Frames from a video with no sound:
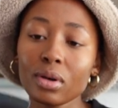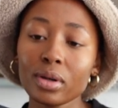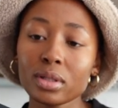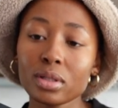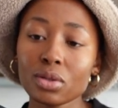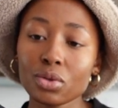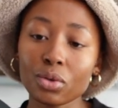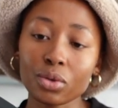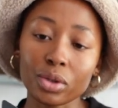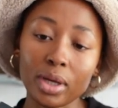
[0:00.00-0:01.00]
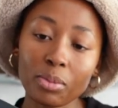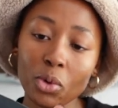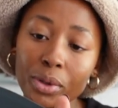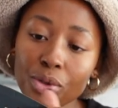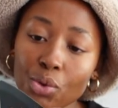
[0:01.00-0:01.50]
Oh, this is so good. I'm
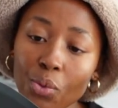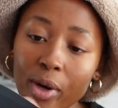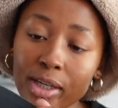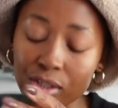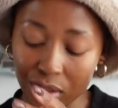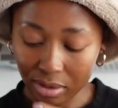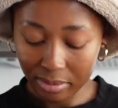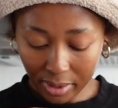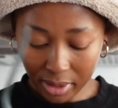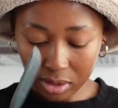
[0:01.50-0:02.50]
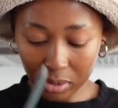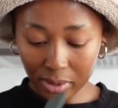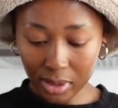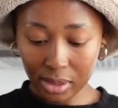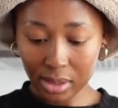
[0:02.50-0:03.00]
going to wash them. I
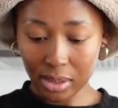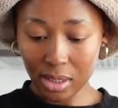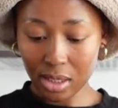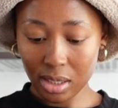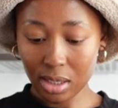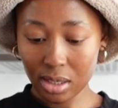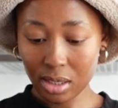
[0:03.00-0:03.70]
just want to see.